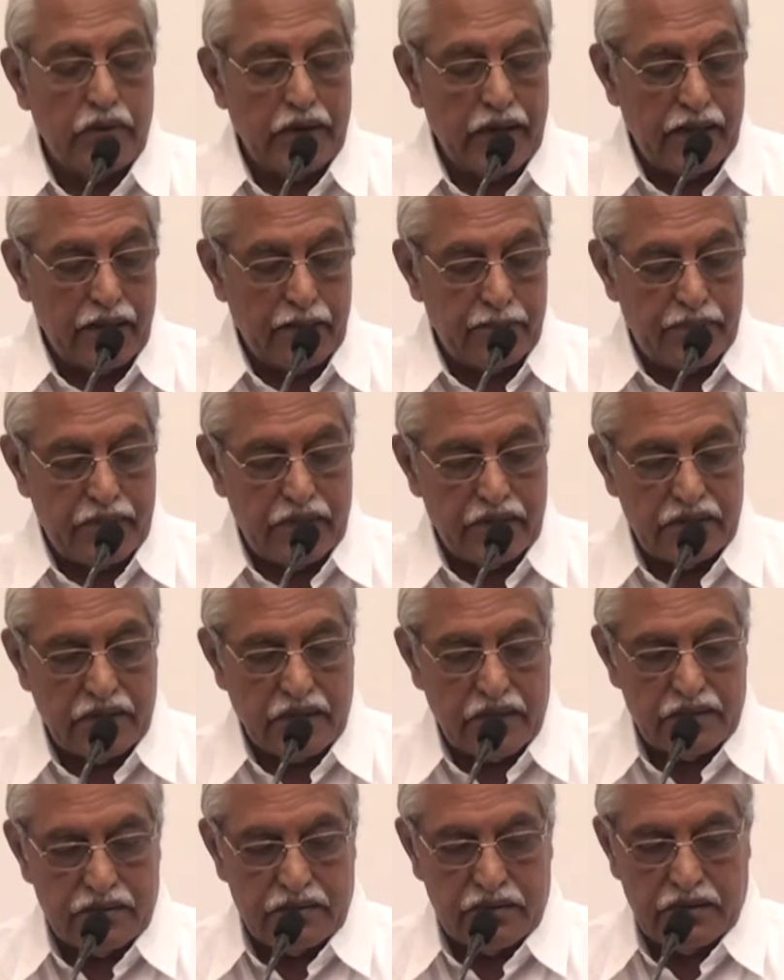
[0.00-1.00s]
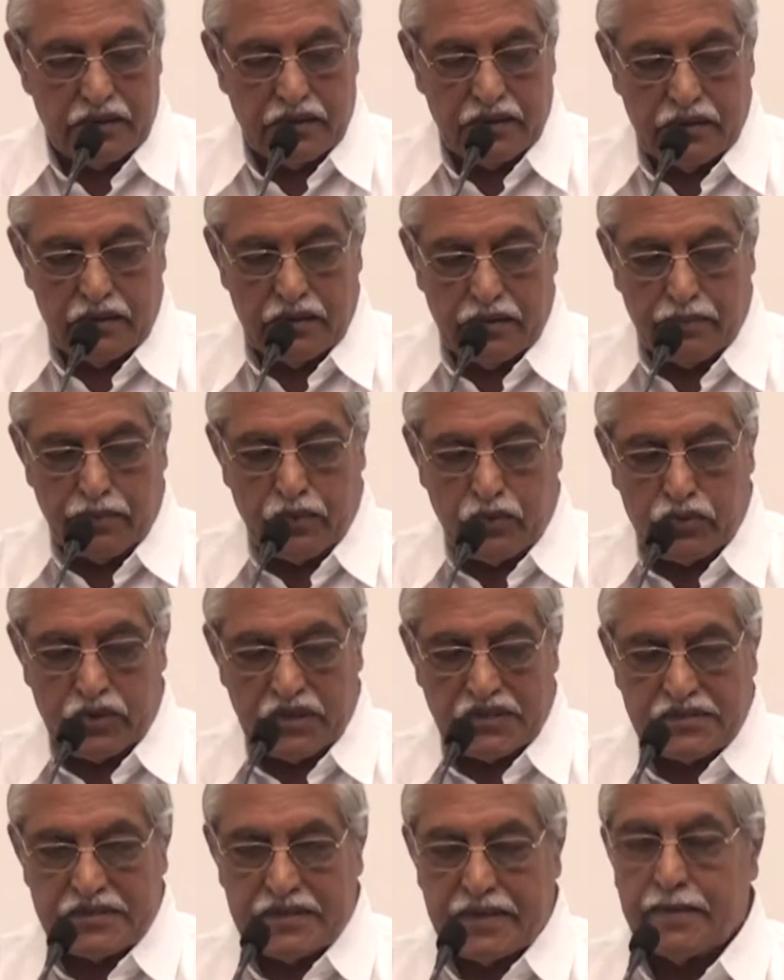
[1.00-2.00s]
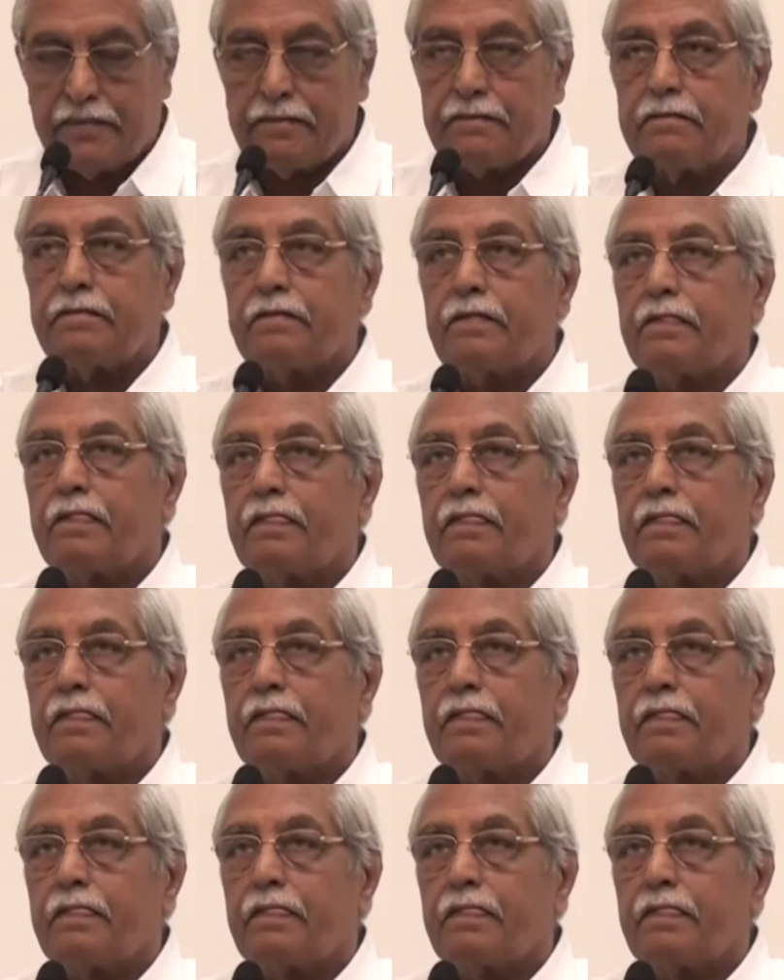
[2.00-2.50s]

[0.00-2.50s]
very happy that the report has come